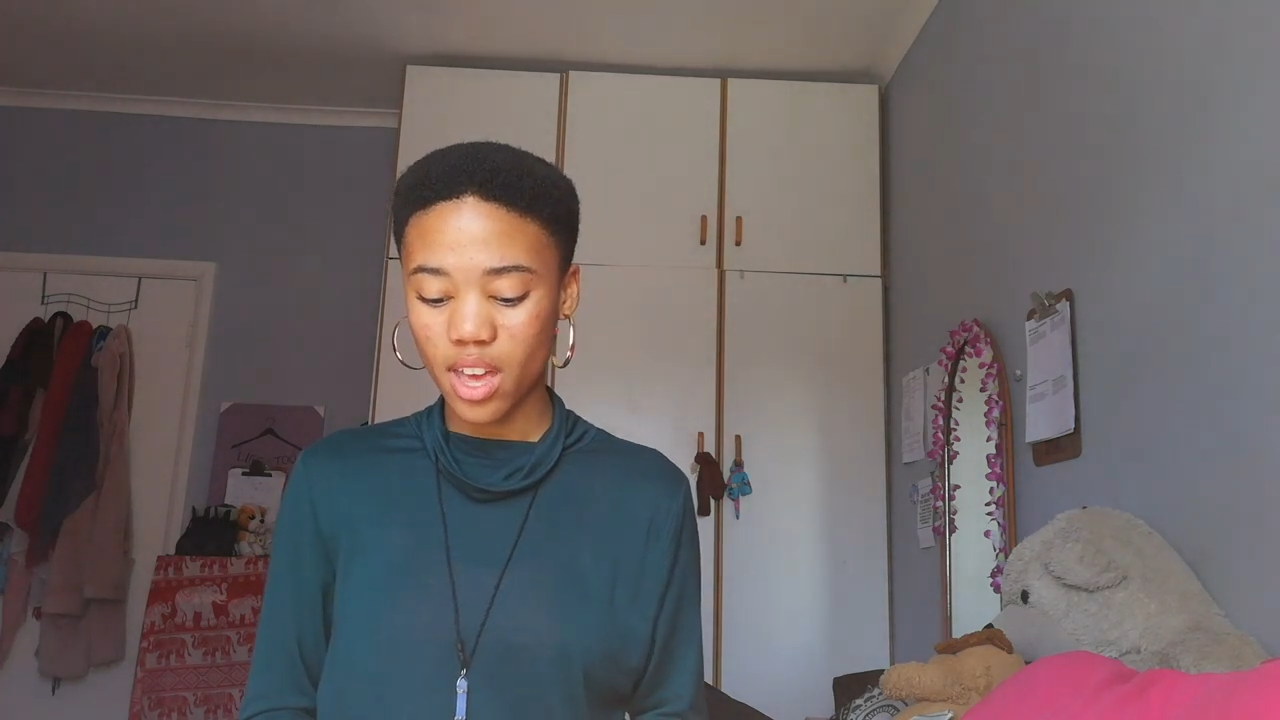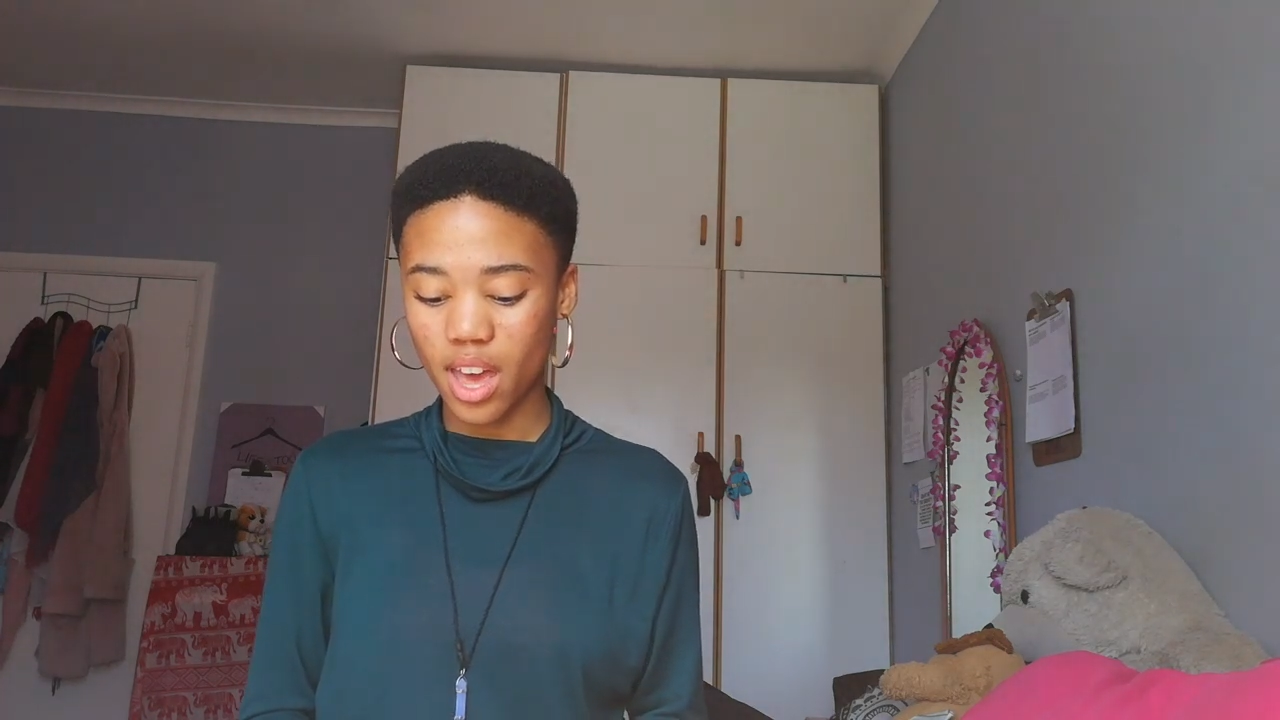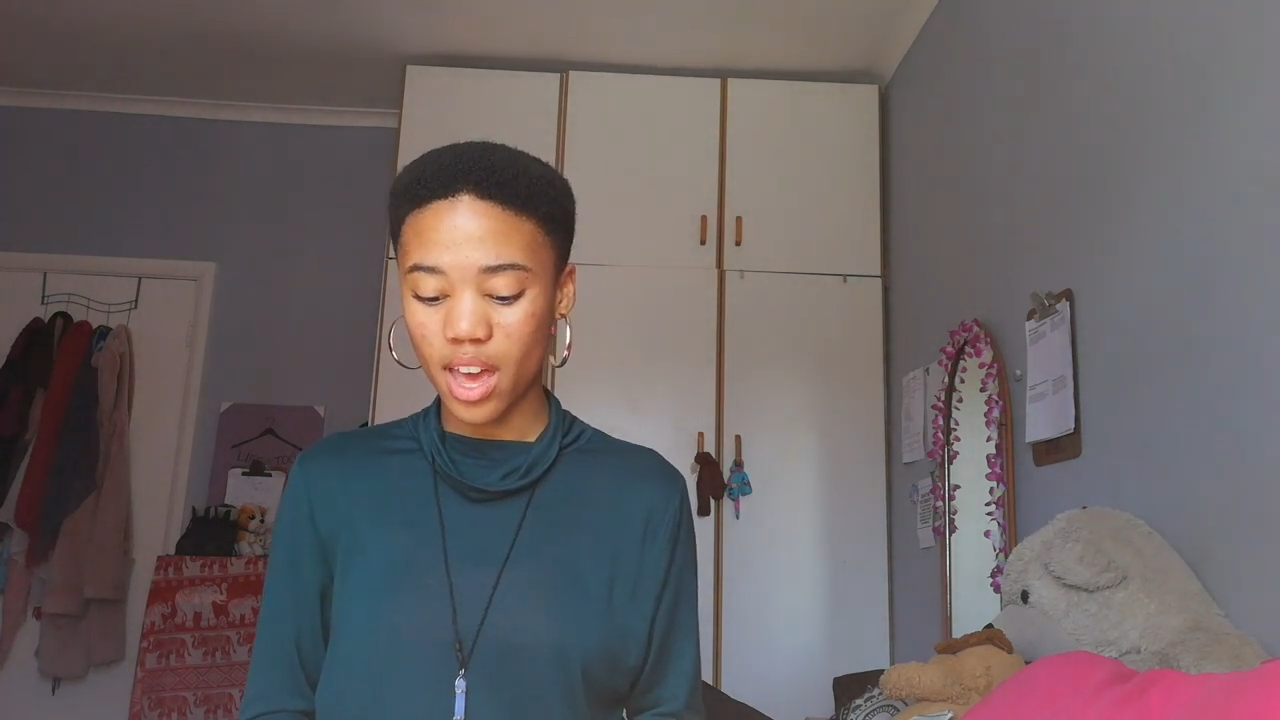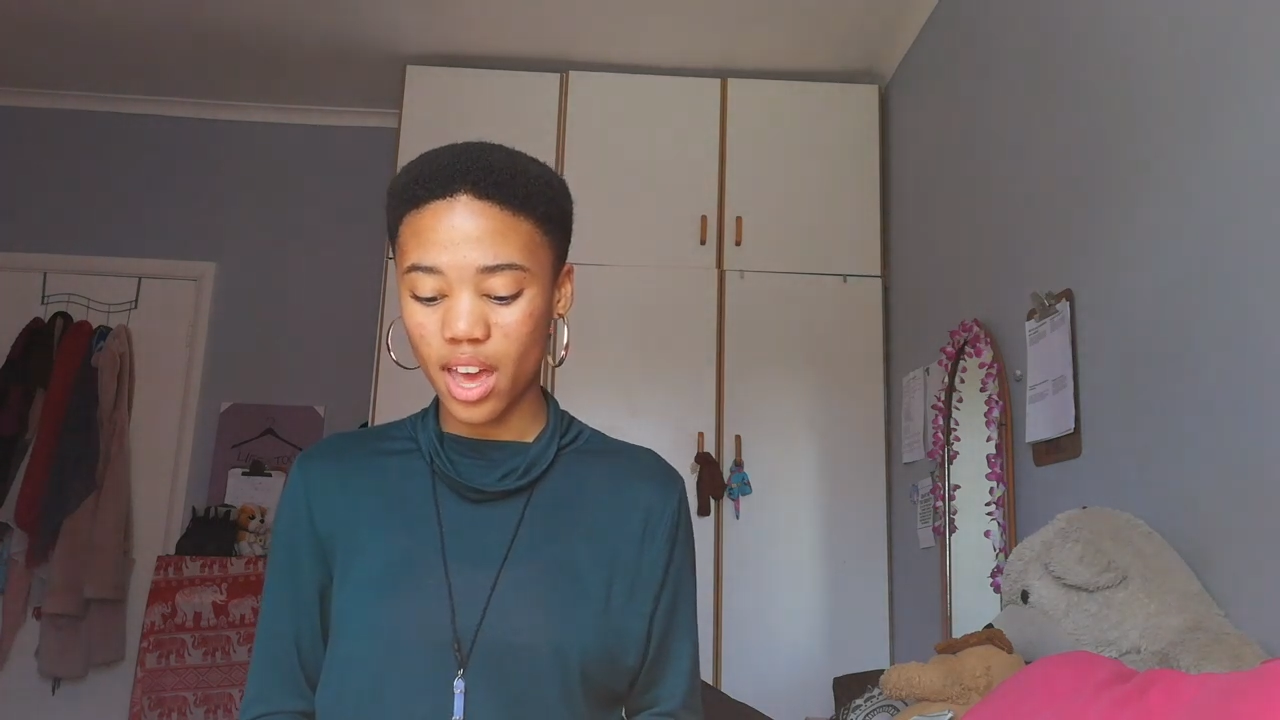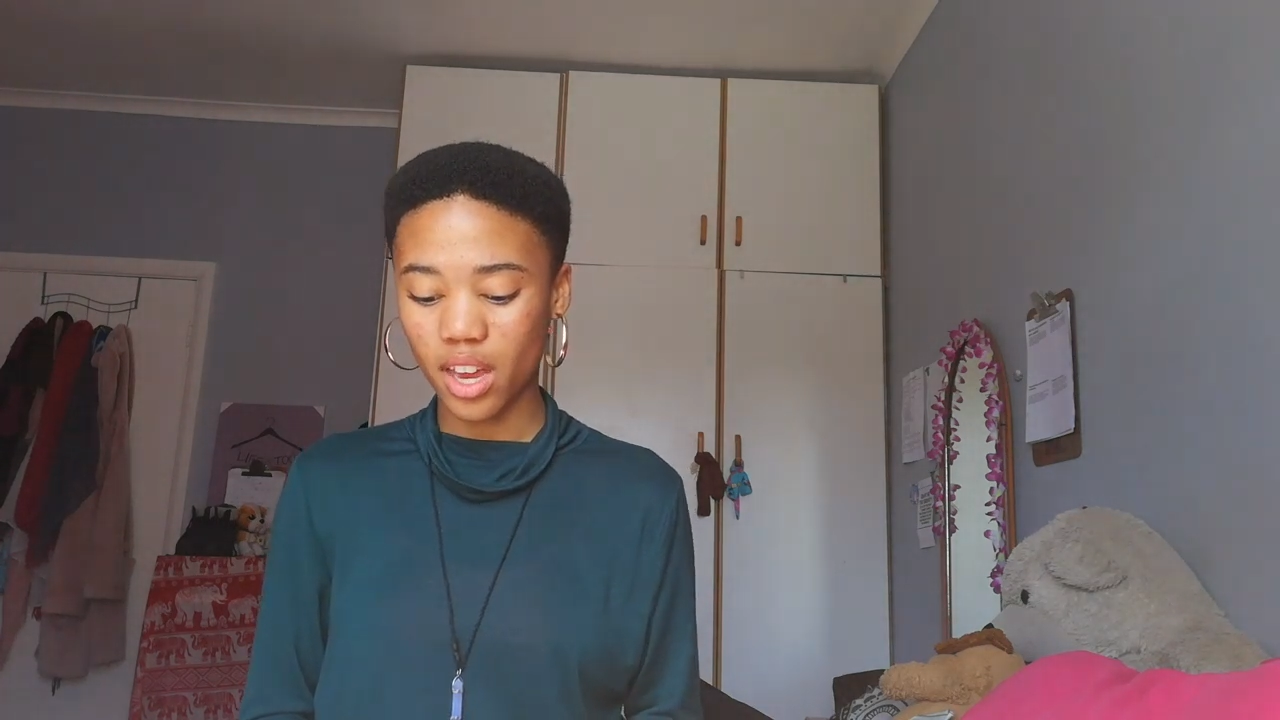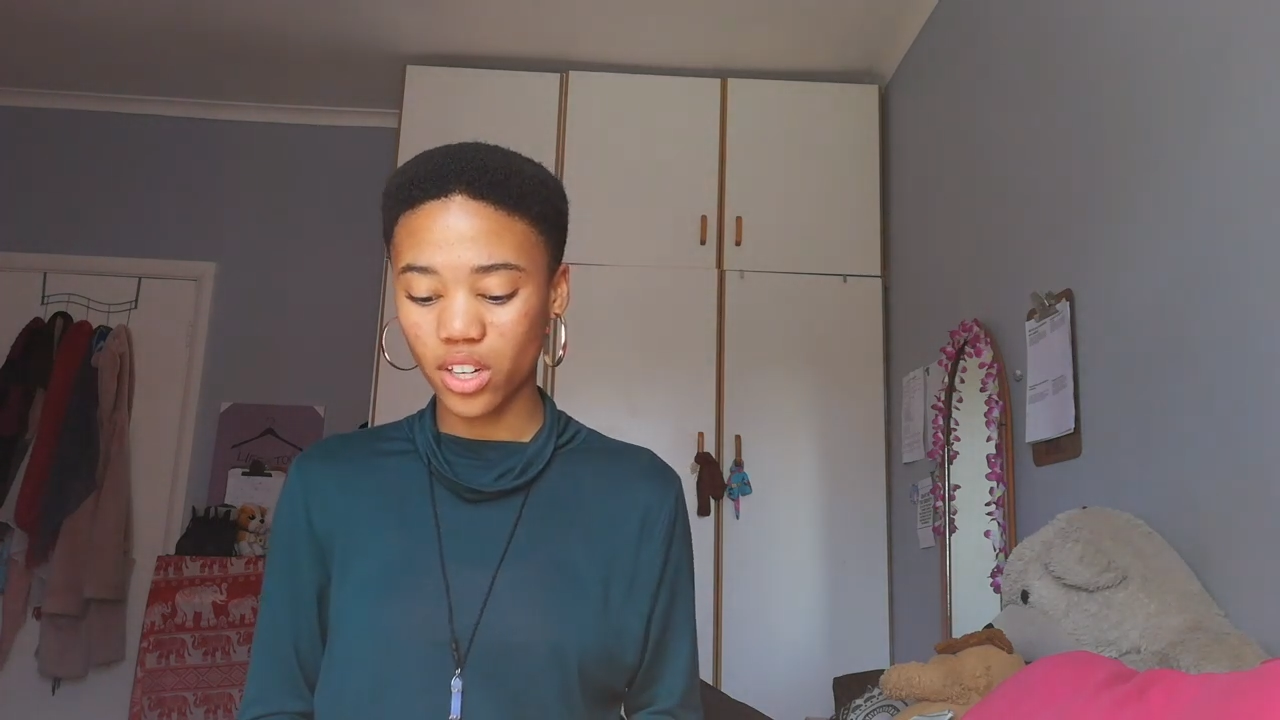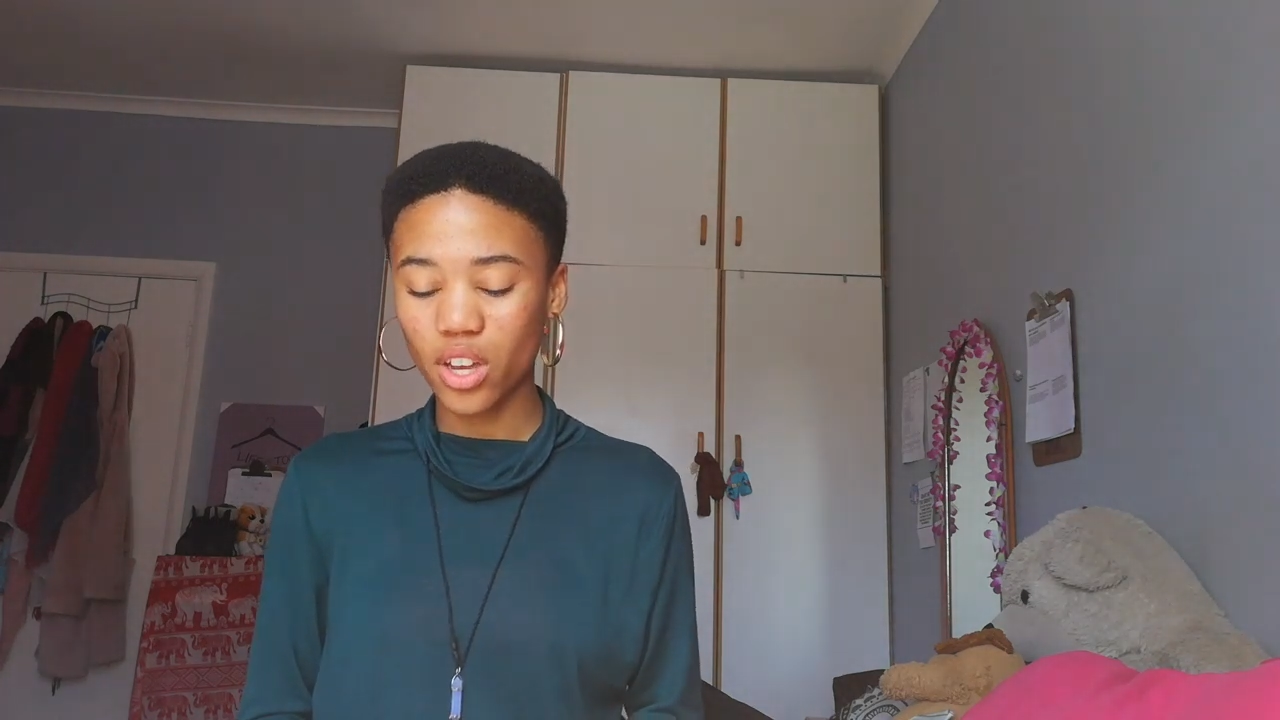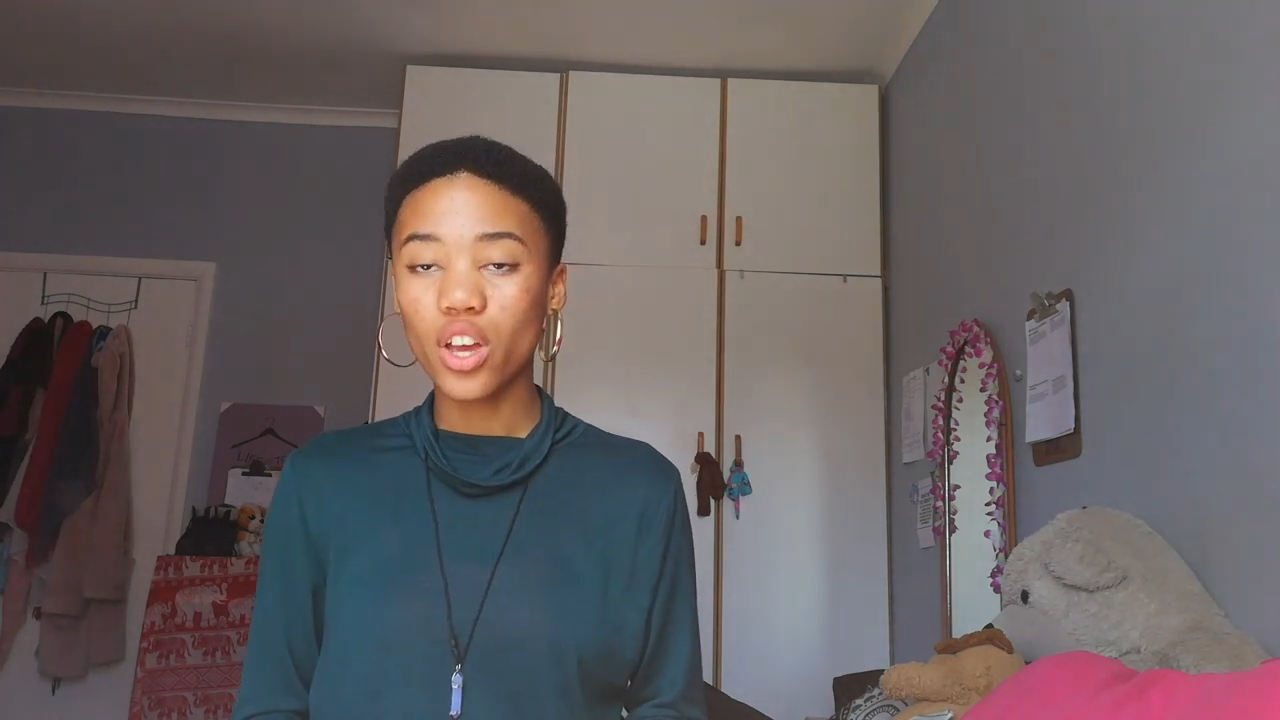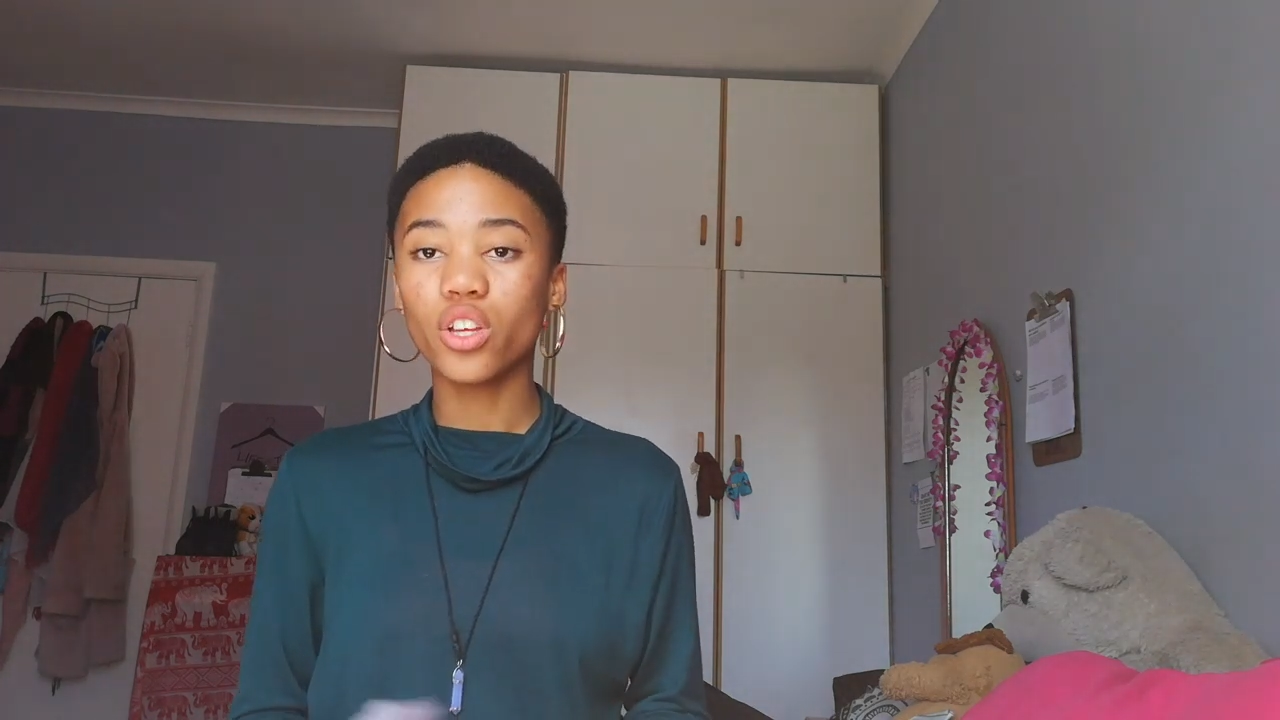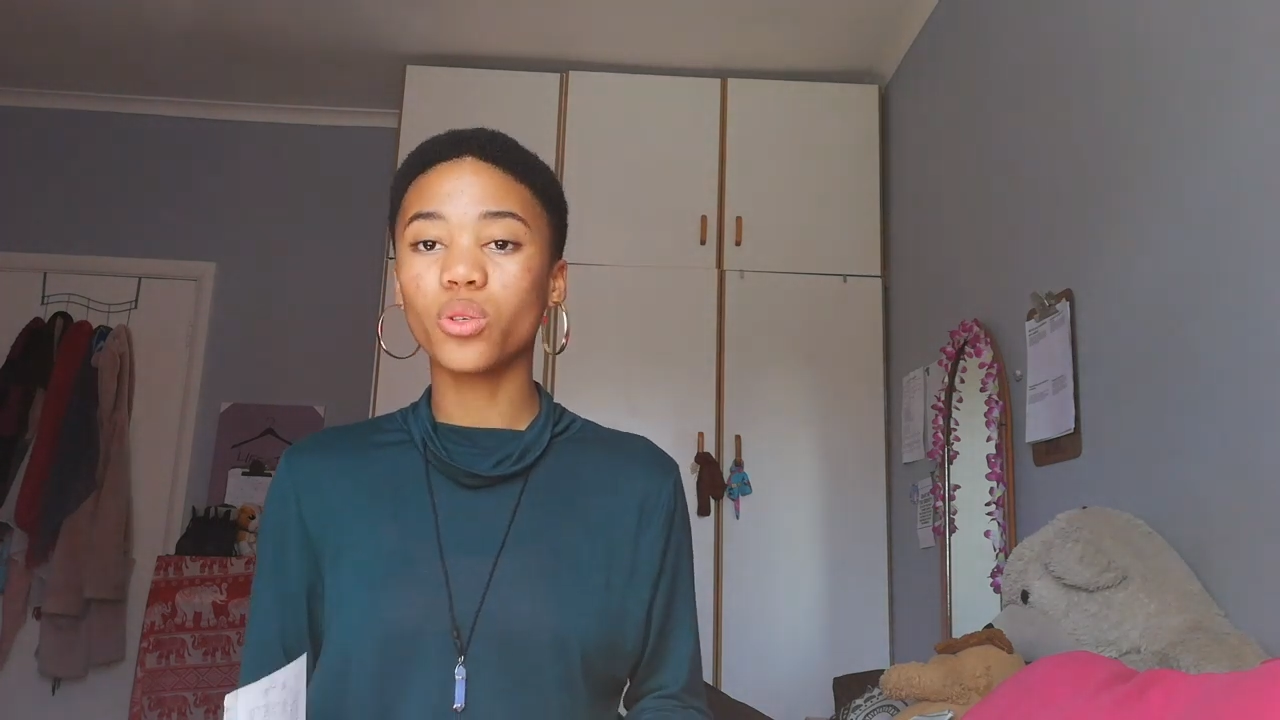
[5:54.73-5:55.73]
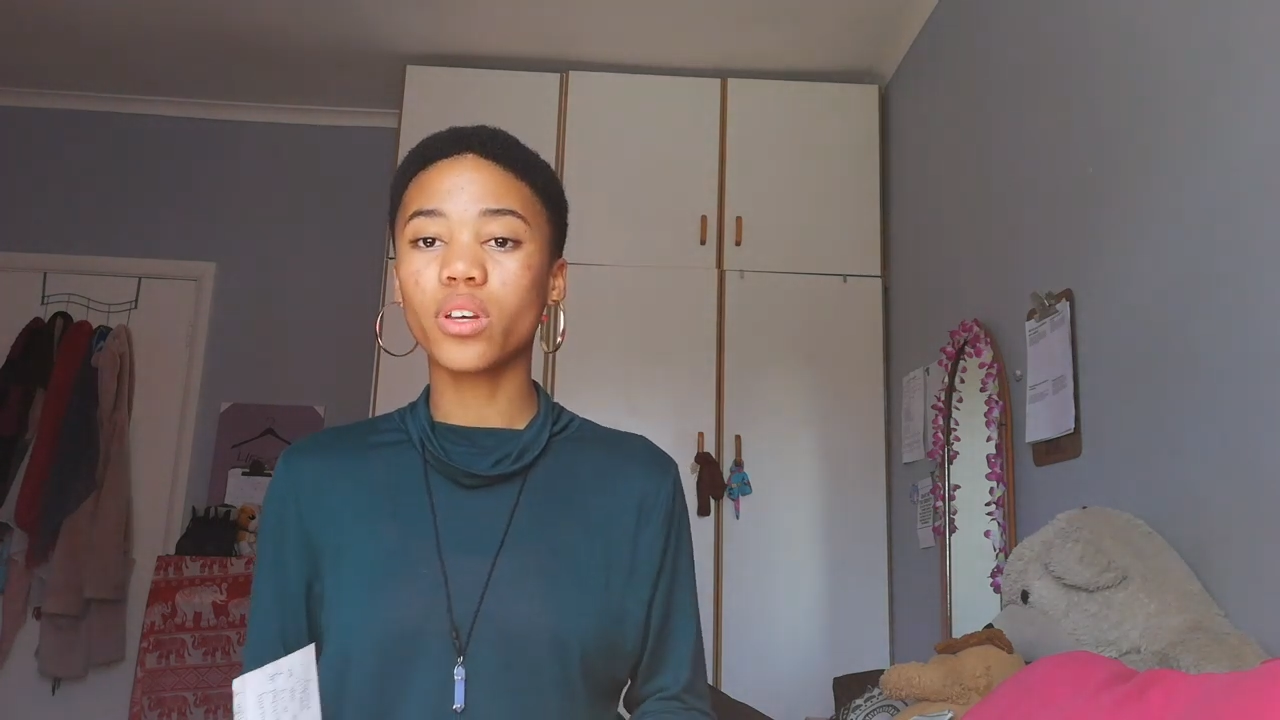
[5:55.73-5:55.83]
And you